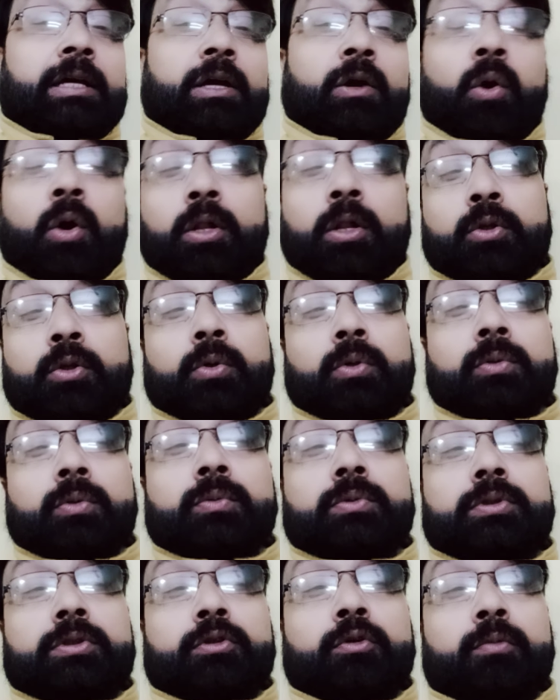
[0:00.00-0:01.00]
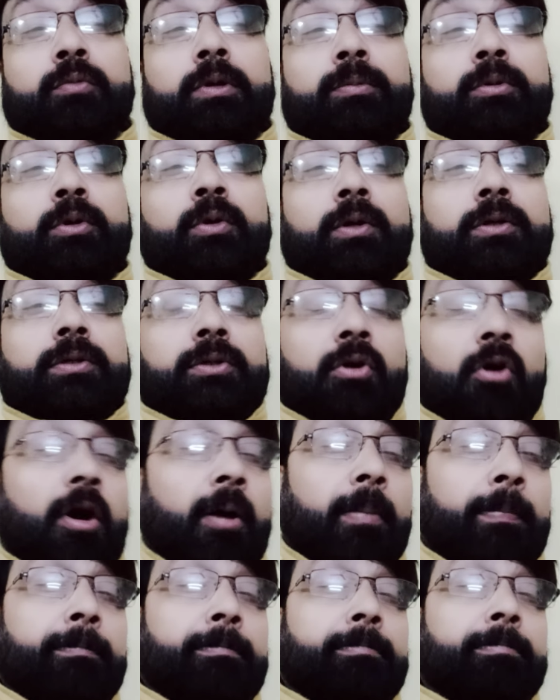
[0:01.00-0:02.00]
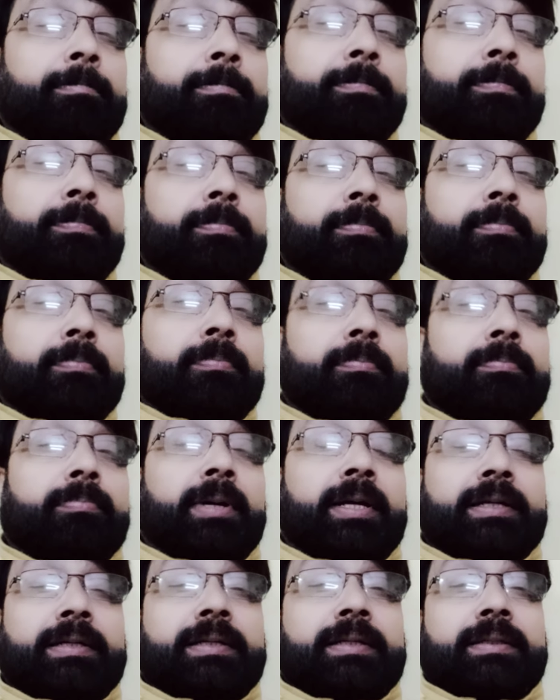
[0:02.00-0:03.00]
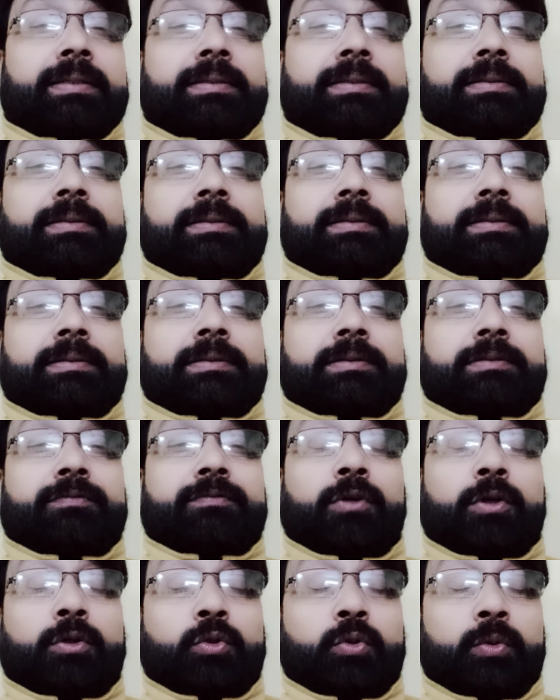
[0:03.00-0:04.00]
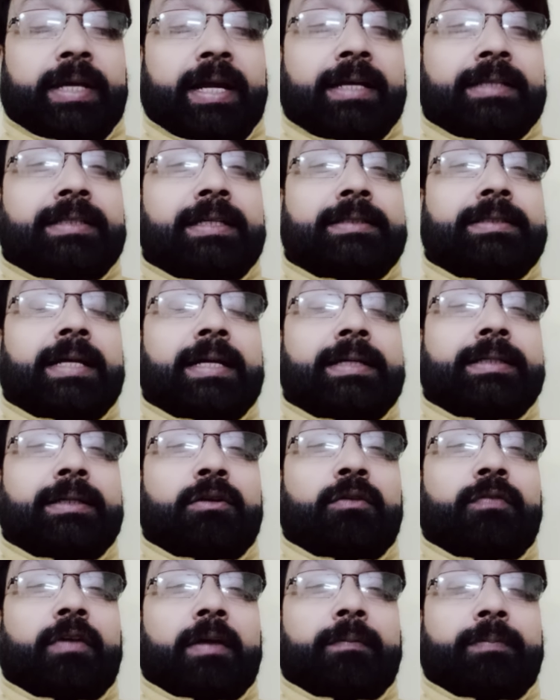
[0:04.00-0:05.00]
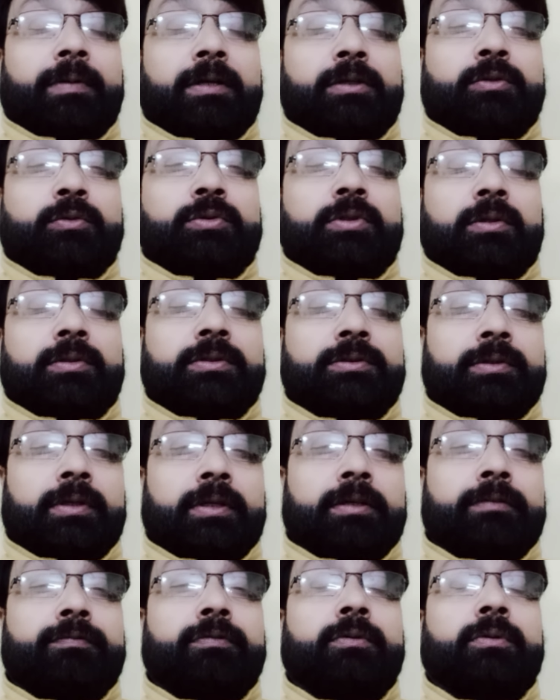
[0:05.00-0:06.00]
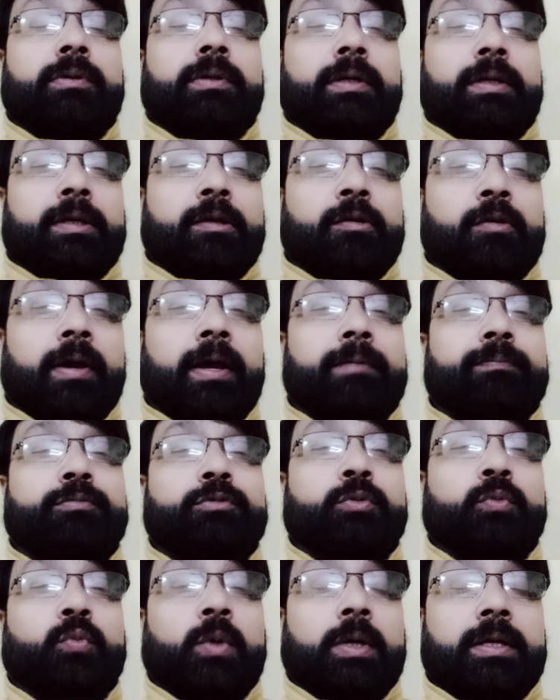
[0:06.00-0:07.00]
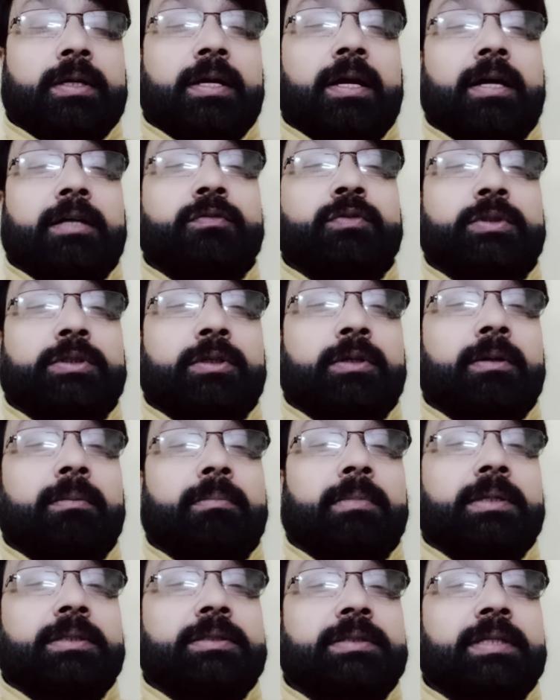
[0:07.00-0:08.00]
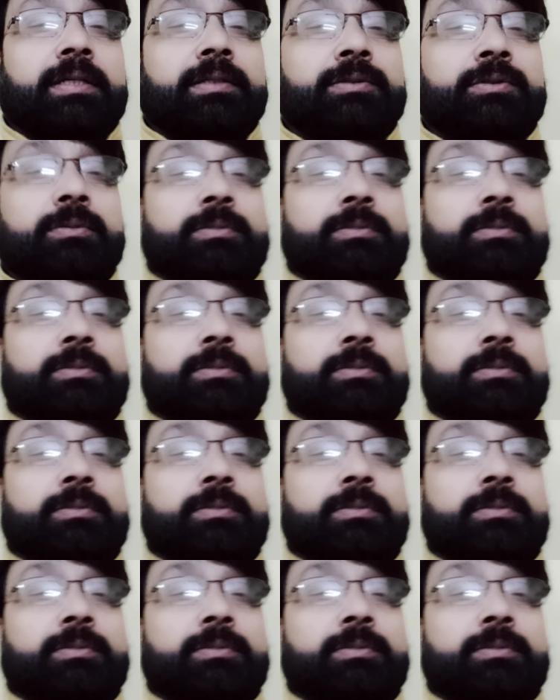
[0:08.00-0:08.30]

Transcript: Although you will be on top, but for to get the title of IPL 2024, you have to work hard with your numbers. Thank you so